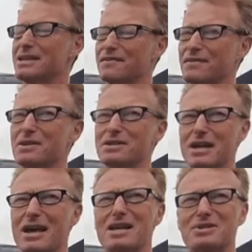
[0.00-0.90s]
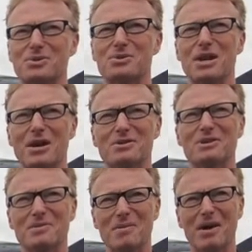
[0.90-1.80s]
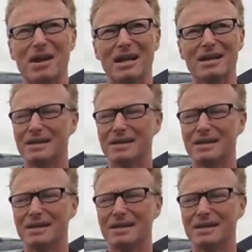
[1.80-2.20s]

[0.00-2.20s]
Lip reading: different exhaust note to the Merlin,